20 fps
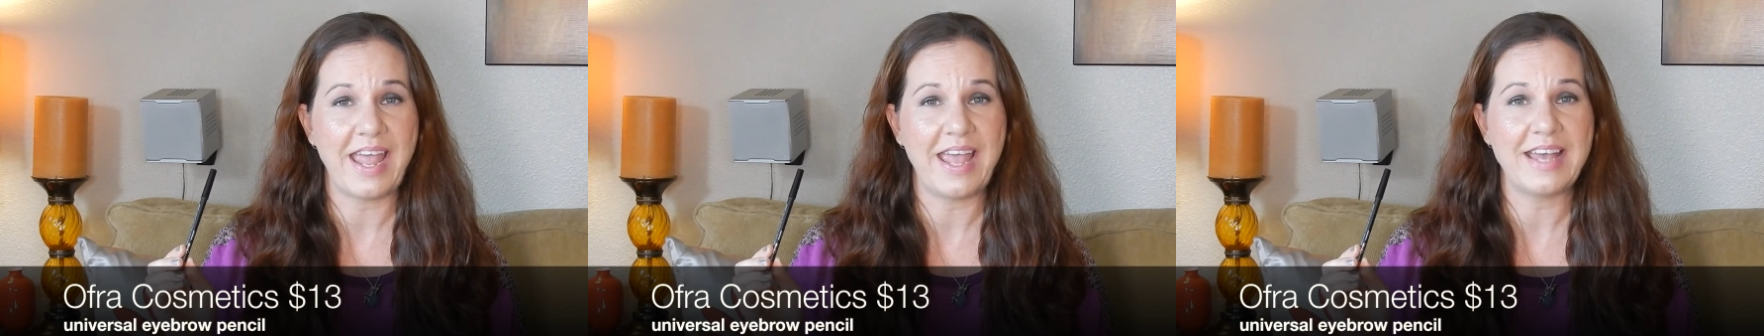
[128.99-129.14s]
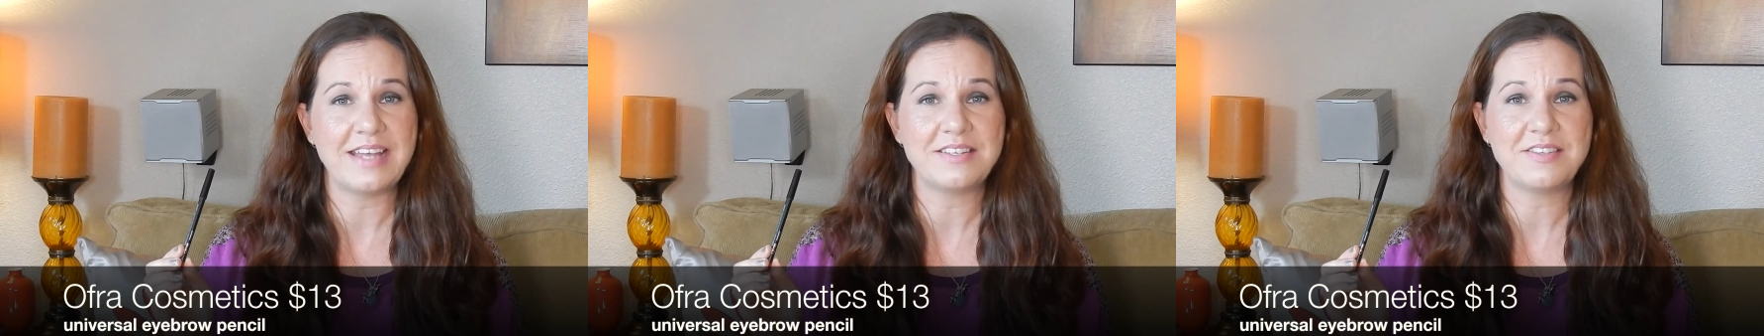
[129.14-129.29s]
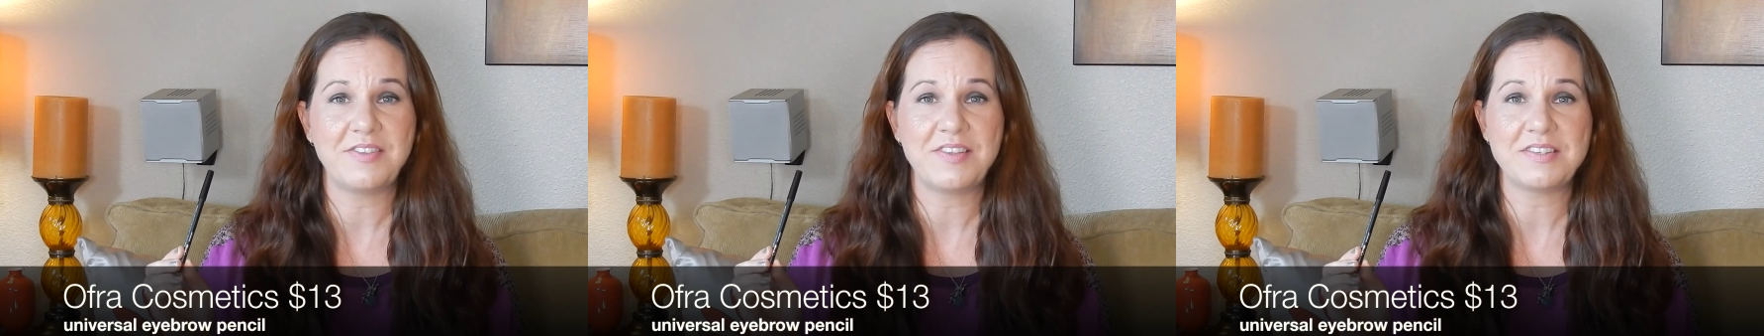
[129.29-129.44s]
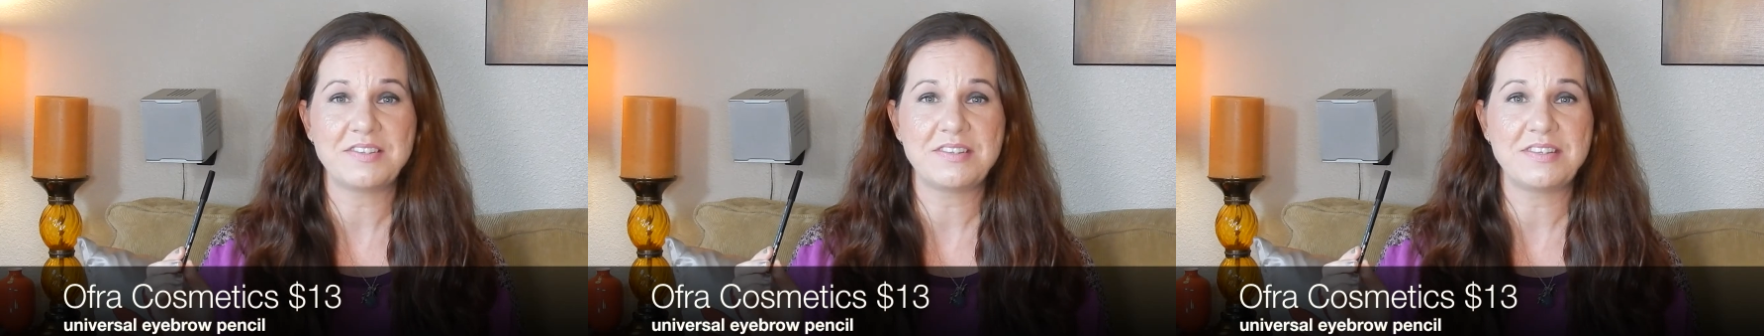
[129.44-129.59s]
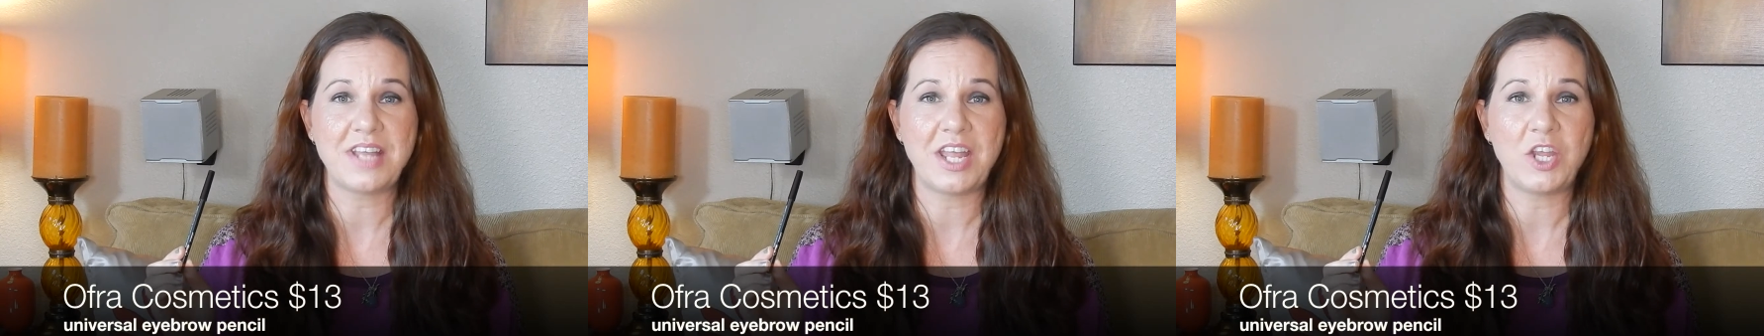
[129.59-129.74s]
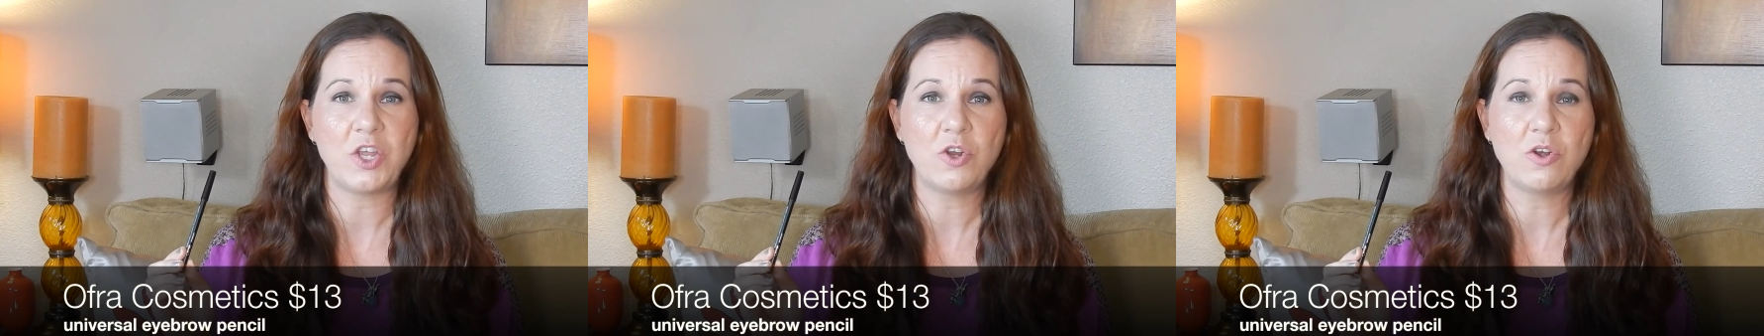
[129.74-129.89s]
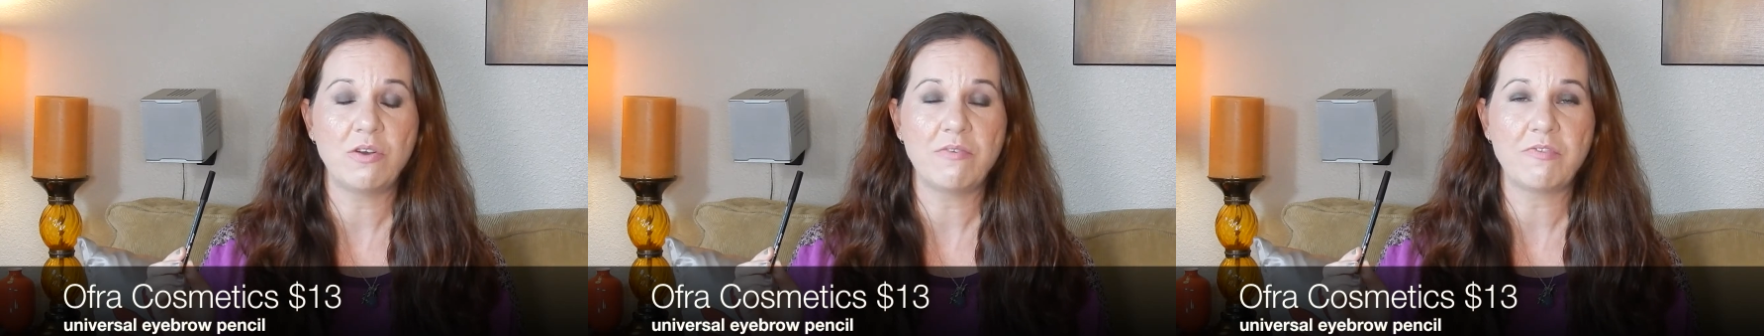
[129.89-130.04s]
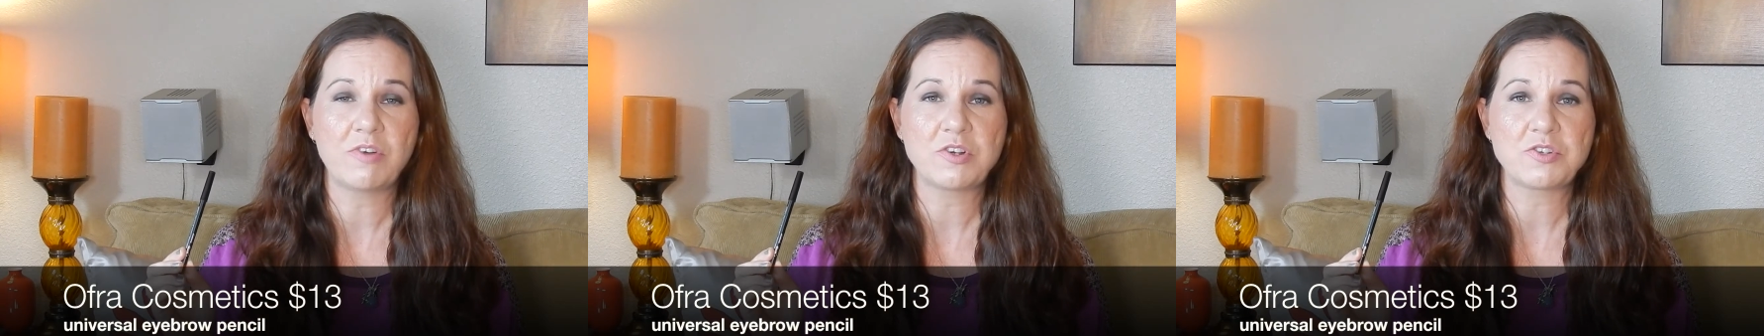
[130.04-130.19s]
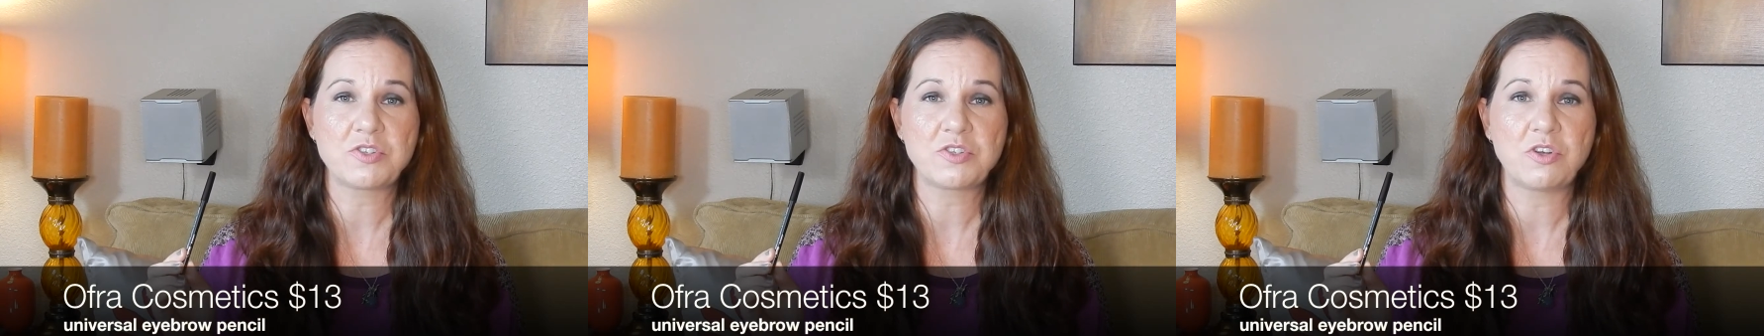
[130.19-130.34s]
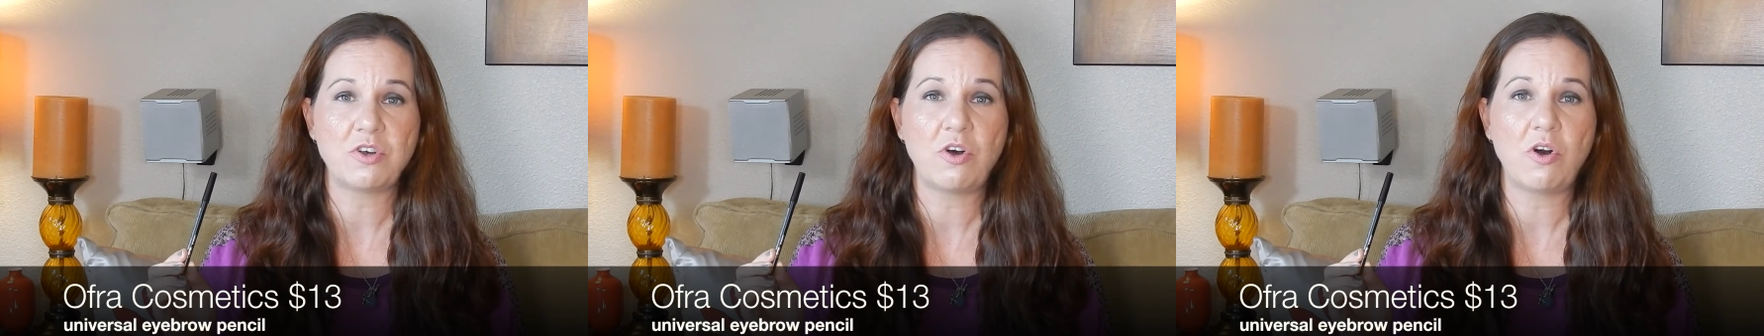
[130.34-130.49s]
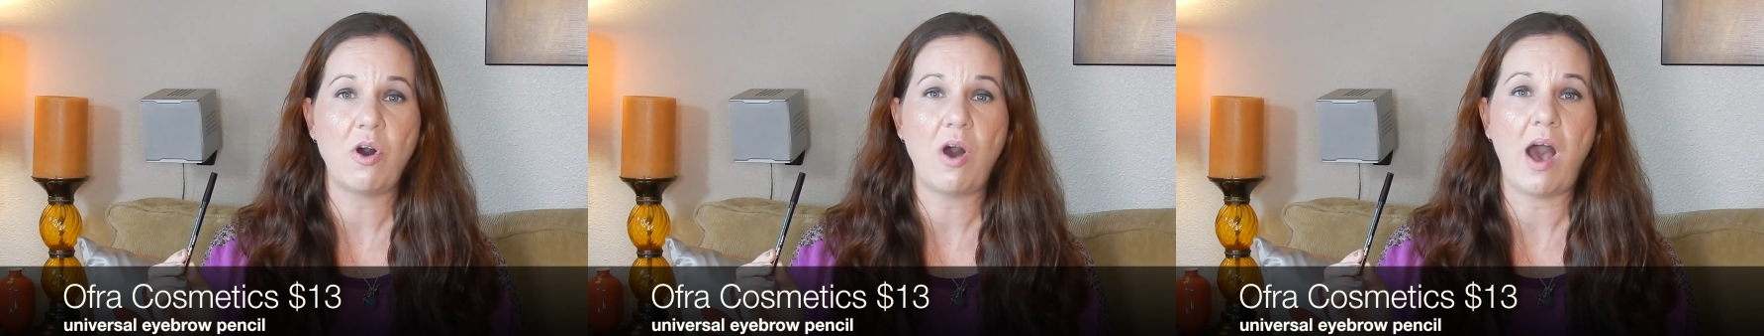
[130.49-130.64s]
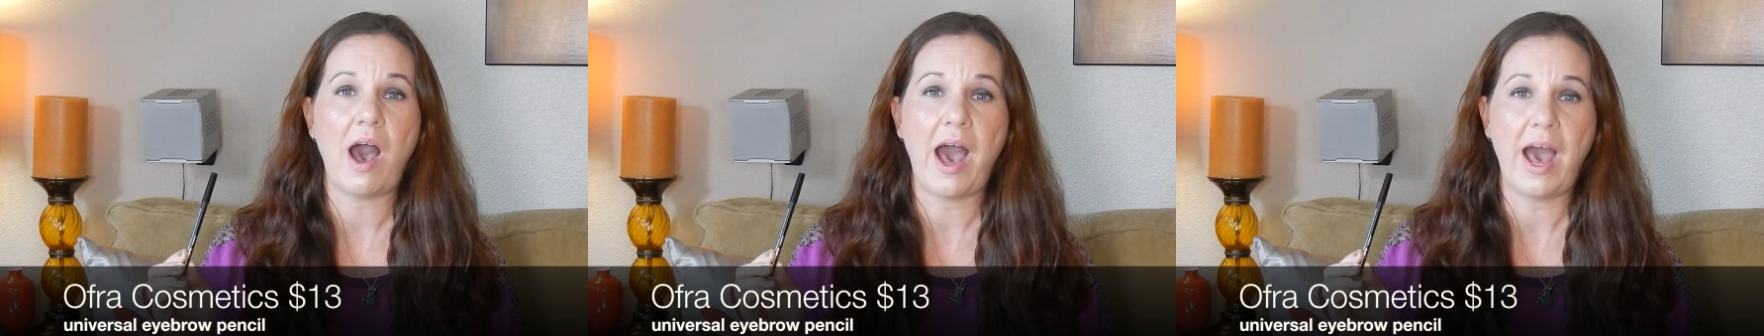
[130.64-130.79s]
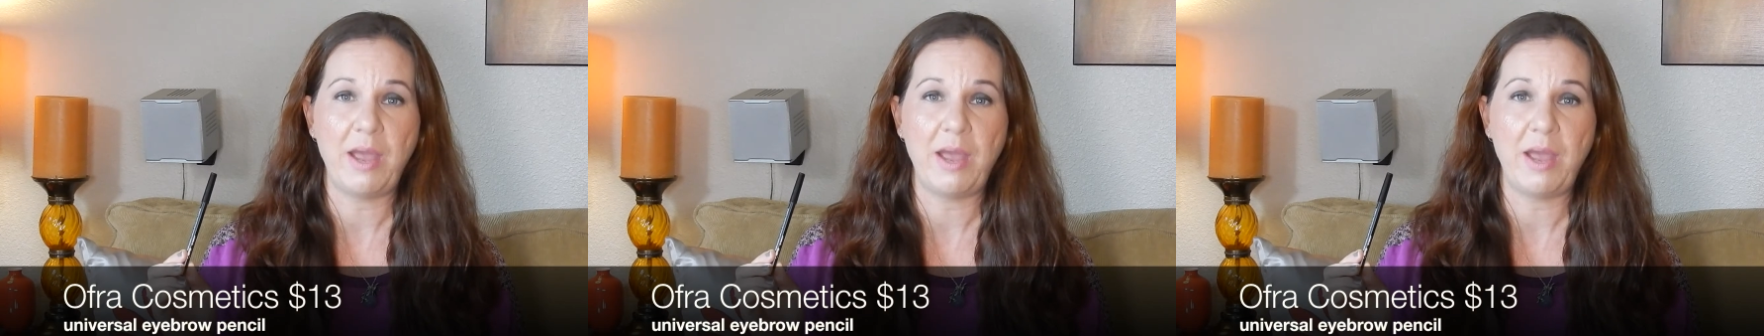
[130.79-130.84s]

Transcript: and this is a universal